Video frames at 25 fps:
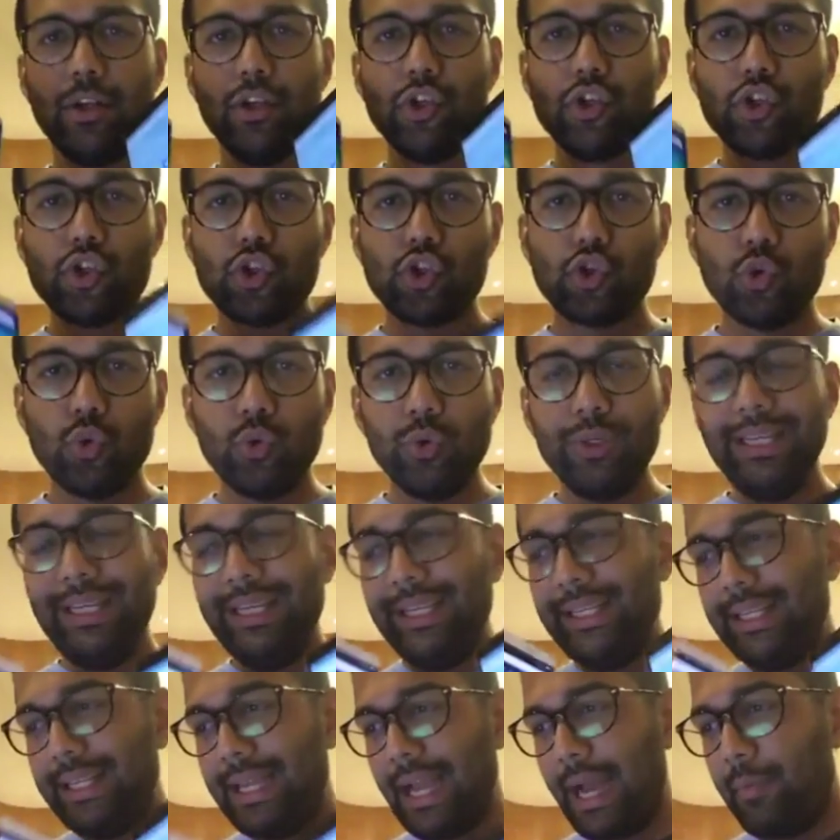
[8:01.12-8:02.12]

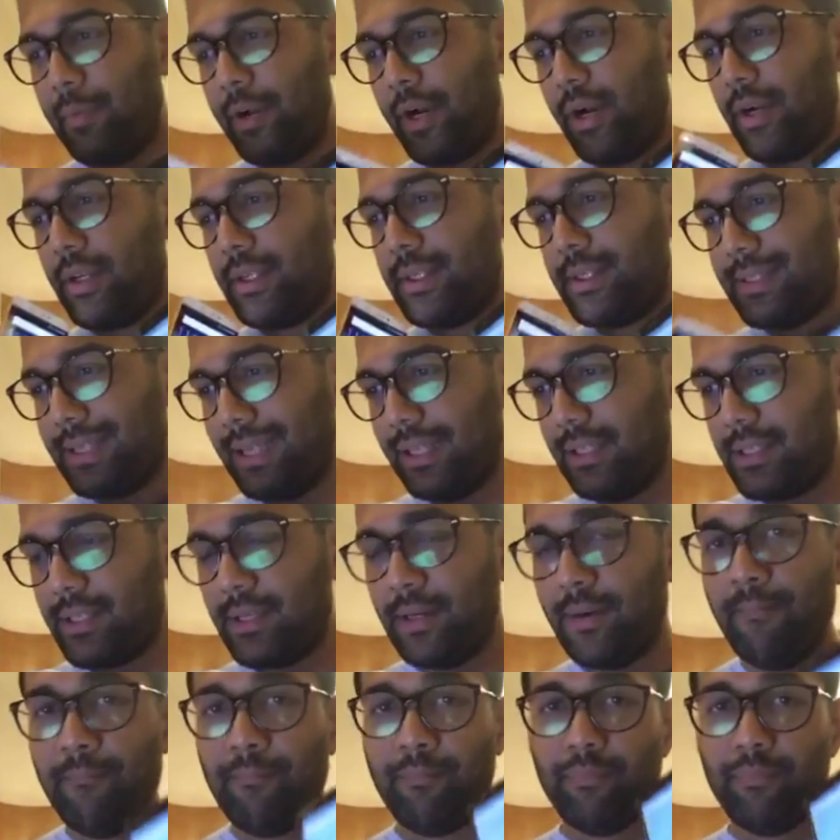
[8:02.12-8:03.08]
Sony camera sensor.